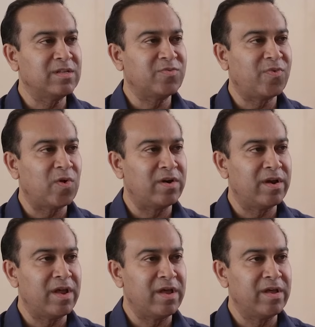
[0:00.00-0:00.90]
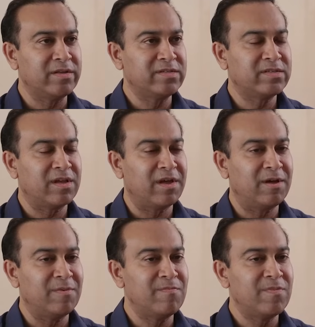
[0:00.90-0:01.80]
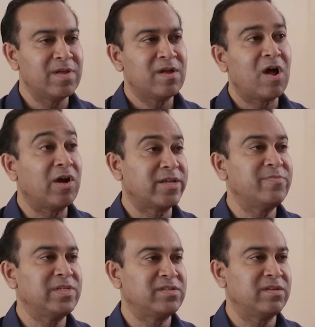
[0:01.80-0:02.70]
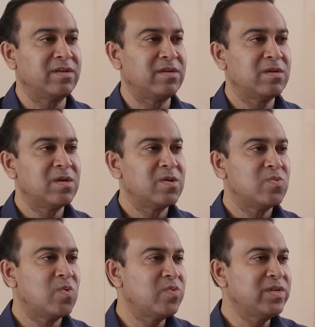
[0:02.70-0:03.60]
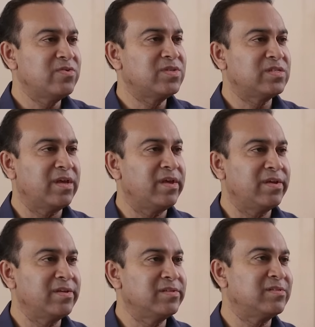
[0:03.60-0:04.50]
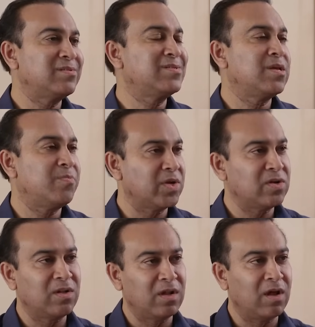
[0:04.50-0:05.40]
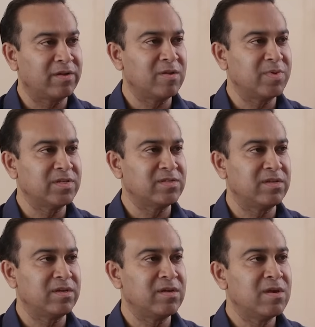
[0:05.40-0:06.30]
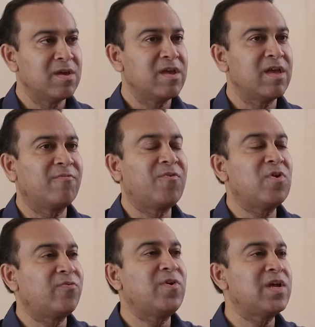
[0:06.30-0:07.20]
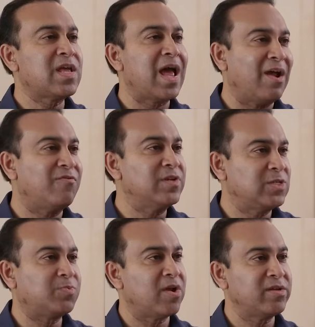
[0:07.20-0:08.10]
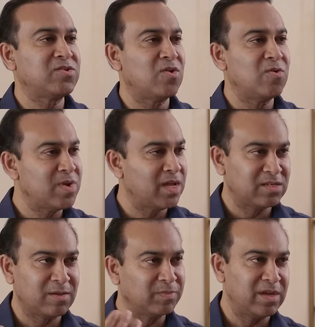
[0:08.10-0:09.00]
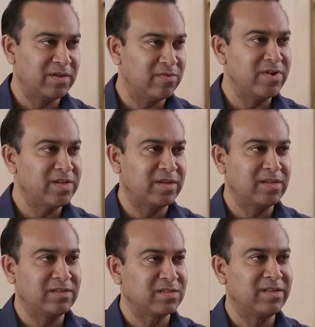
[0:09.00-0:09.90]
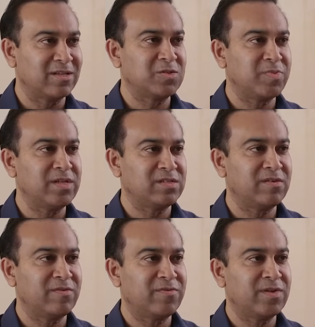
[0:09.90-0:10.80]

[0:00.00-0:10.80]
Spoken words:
as far as occupancy. What would you say is typical occupancy for an average price home, not something ridiculously expensive?